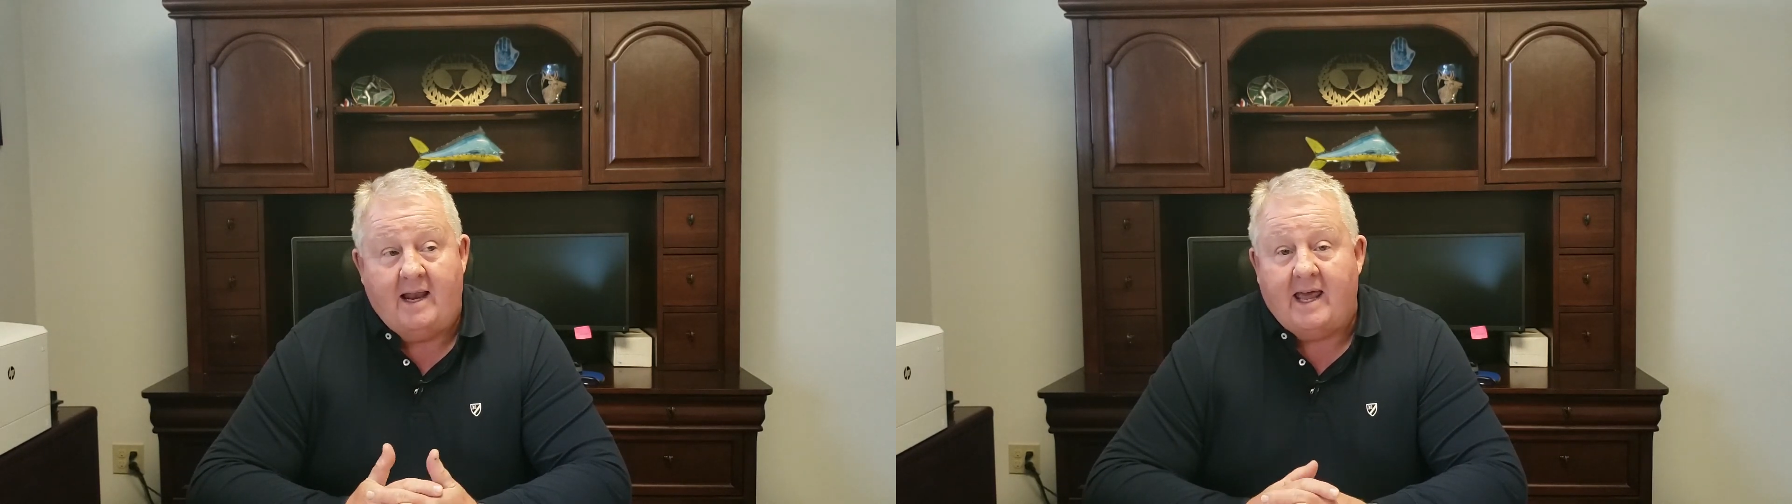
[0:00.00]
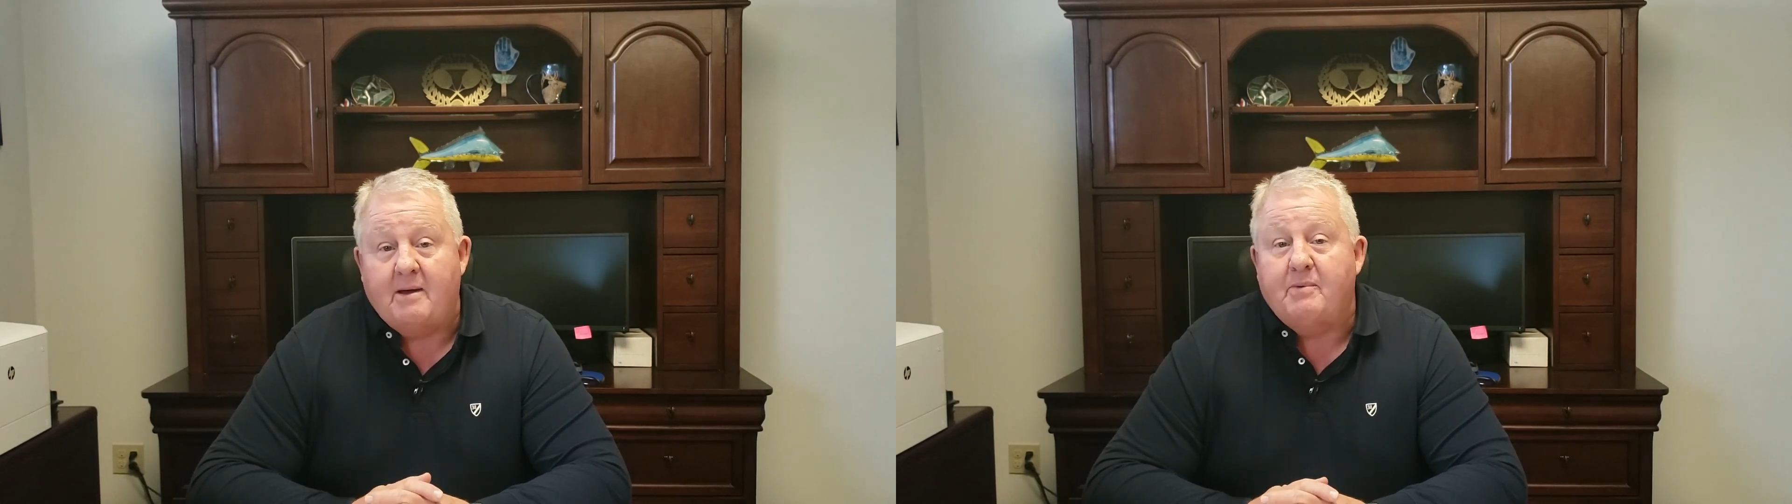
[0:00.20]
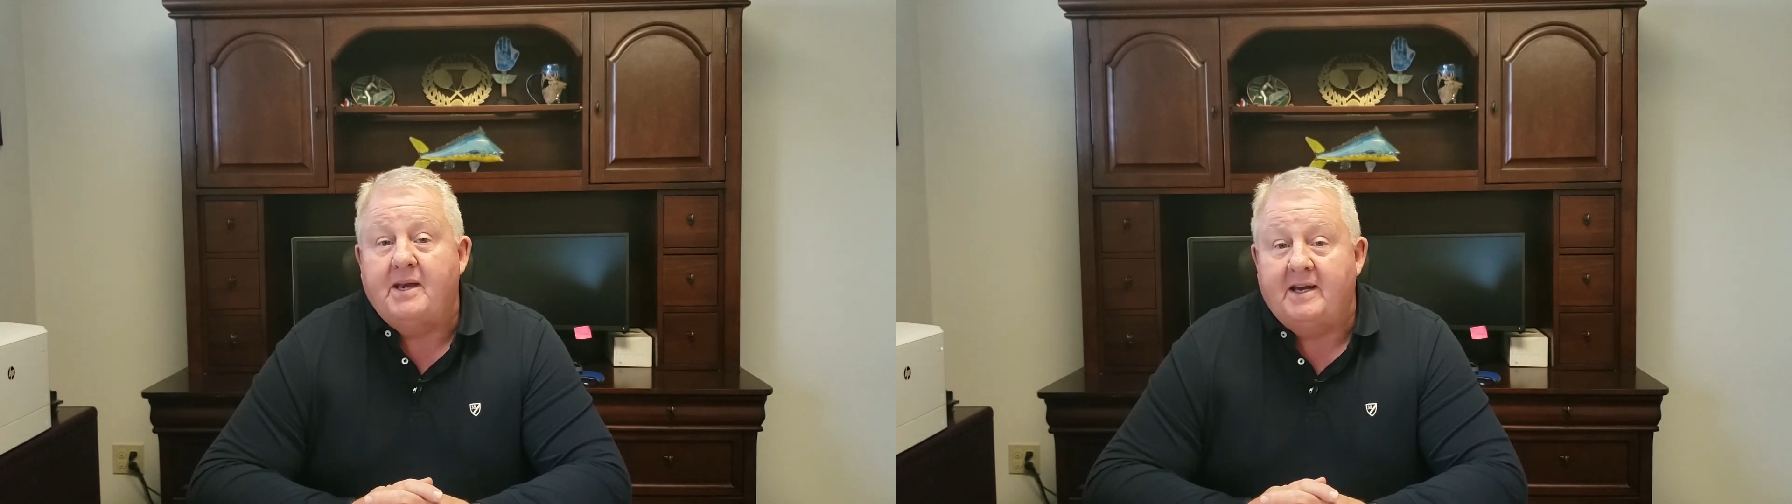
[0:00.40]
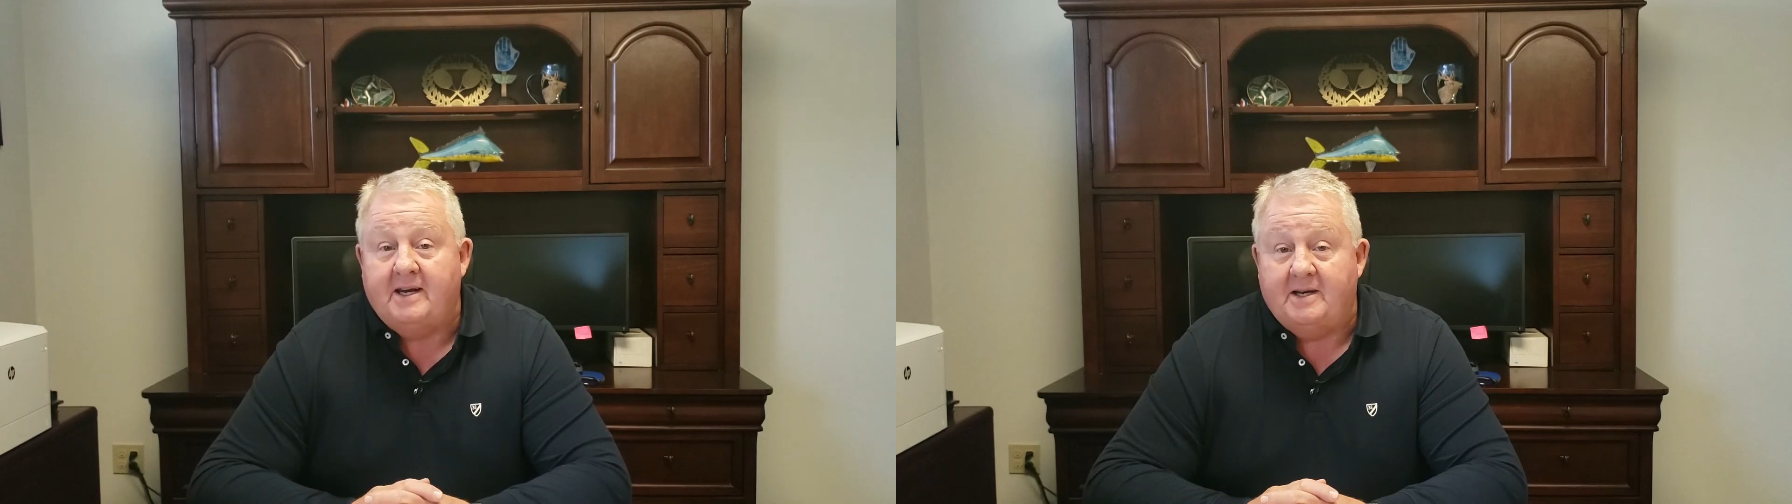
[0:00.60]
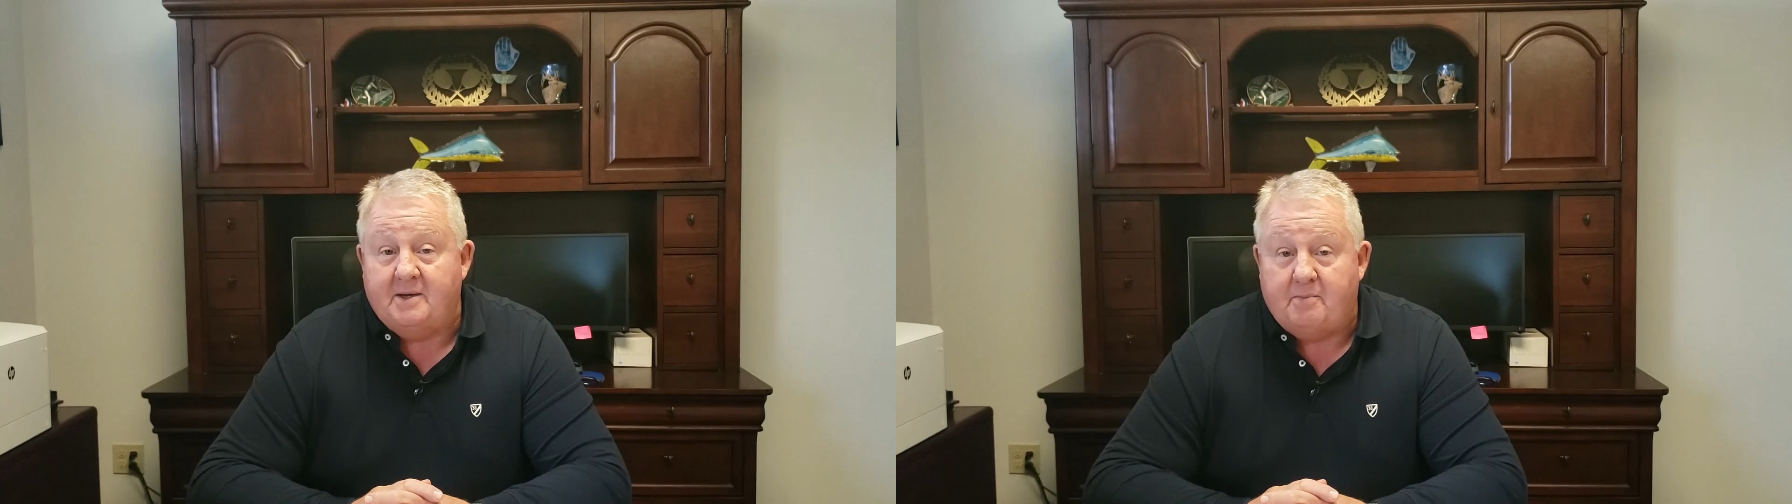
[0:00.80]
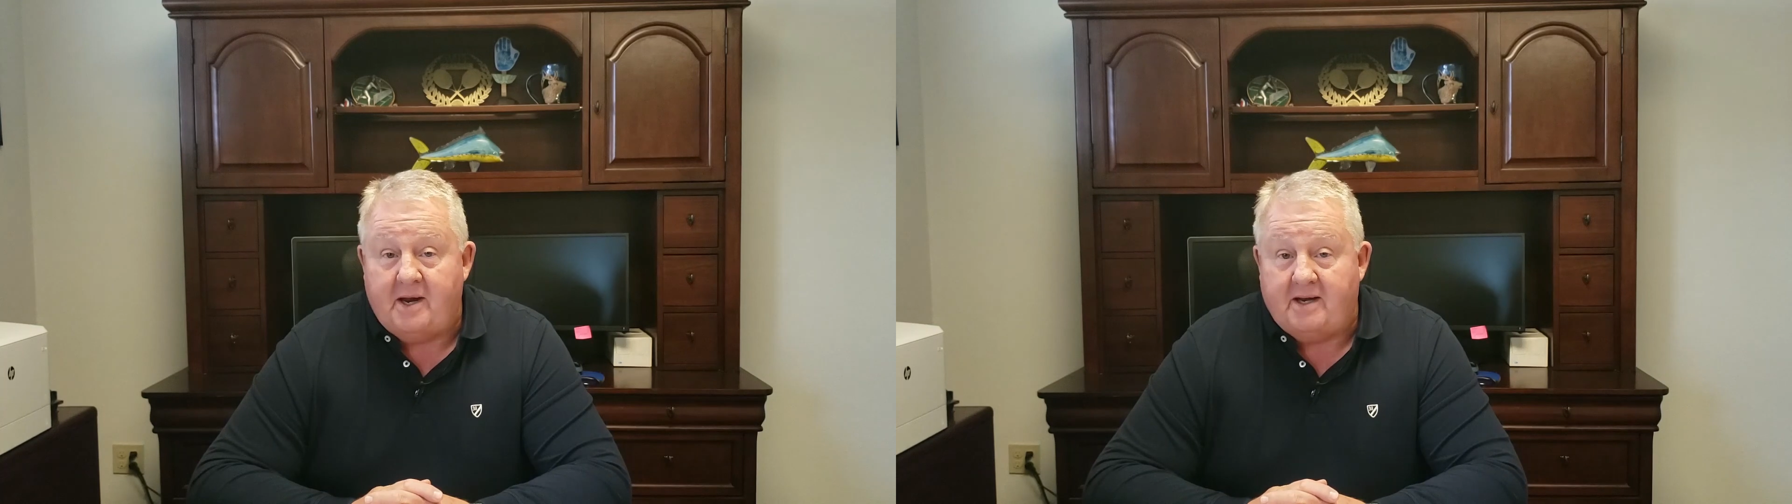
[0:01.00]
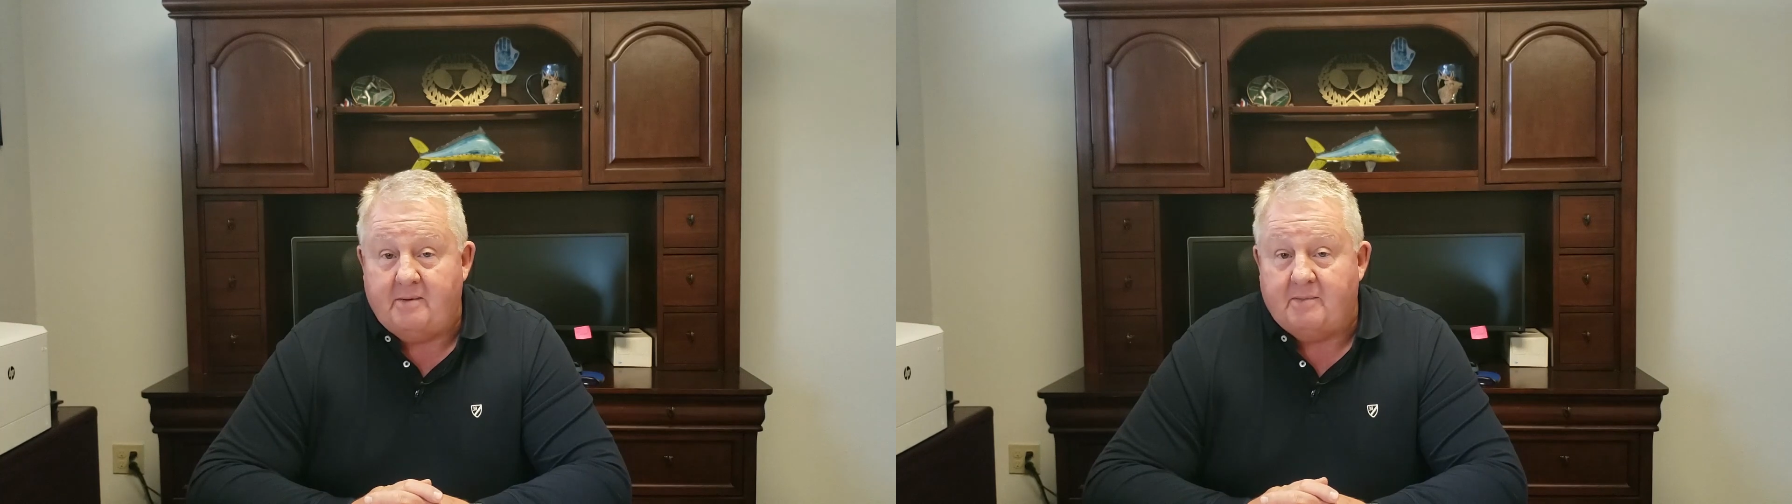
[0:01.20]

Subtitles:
like being an independent